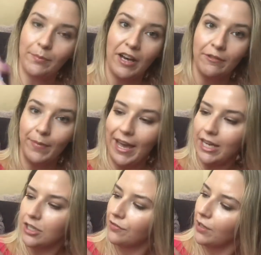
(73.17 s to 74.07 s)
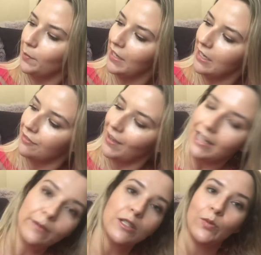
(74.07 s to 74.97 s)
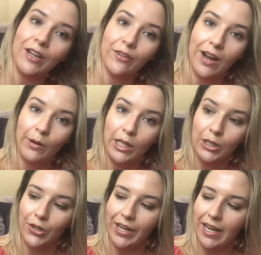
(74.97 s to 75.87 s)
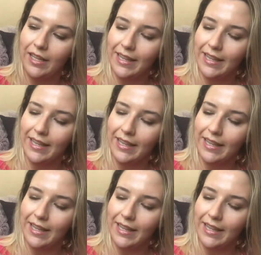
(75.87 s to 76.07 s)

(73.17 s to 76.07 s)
Buff Beige from the Infallible 24-Hour L'Oreal.